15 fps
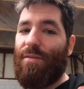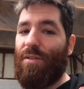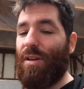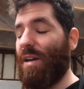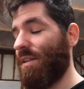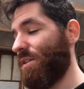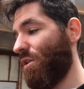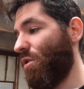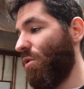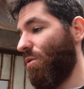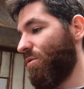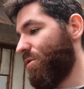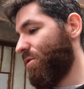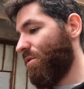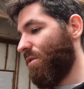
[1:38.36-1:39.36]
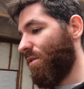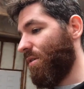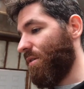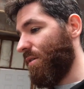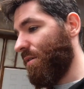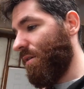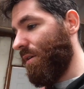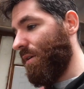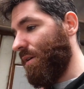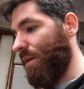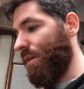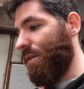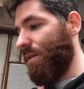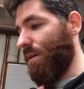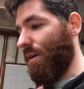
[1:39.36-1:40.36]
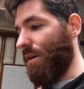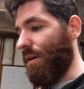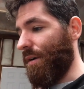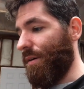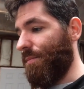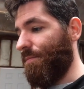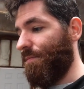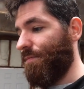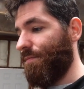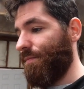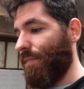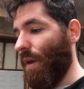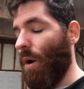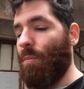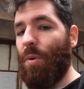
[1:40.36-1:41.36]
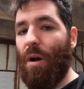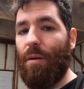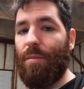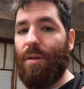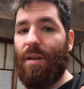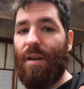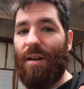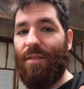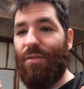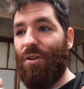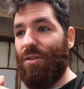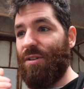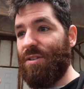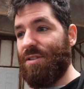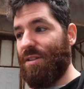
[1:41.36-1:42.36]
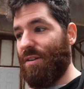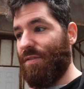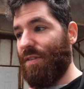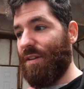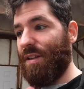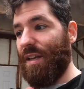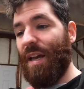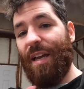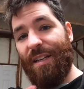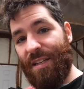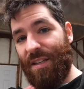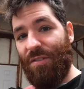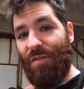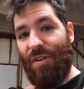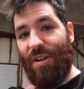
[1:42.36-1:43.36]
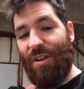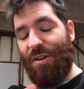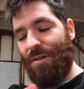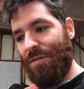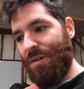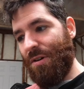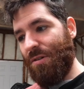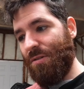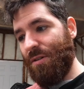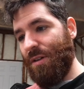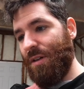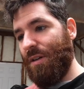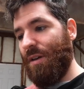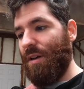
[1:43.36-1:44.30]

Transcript: give you guys a cold start. I'll probably have all this stuff at the end of the video though.